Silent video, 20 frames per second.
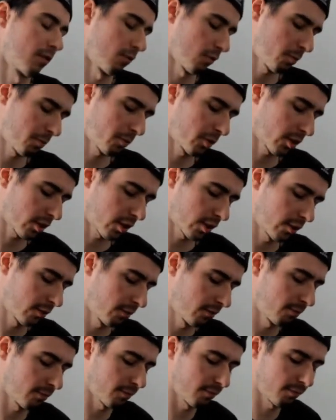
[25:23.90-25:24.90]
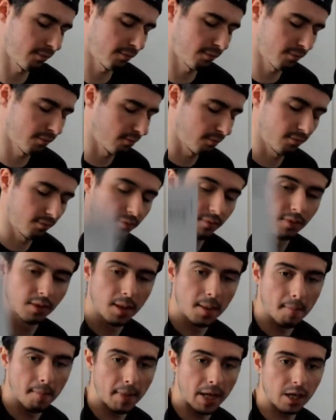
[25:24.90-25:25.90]
more card.
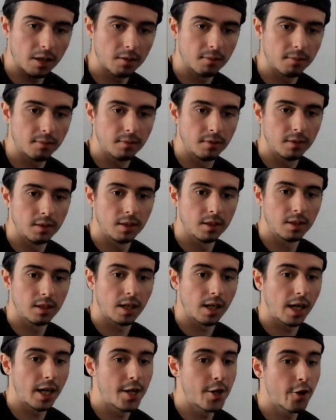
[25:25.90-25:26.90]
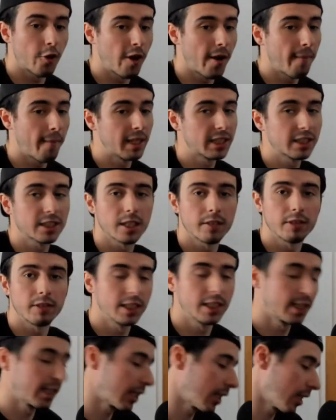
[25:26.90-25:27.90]
Bam. I know I messed
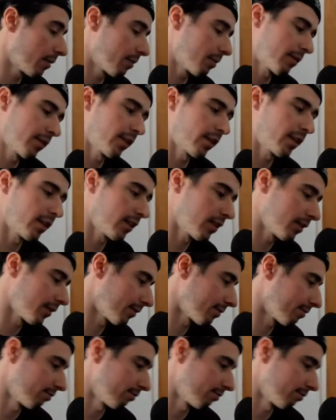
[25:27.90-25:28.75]
everything up. I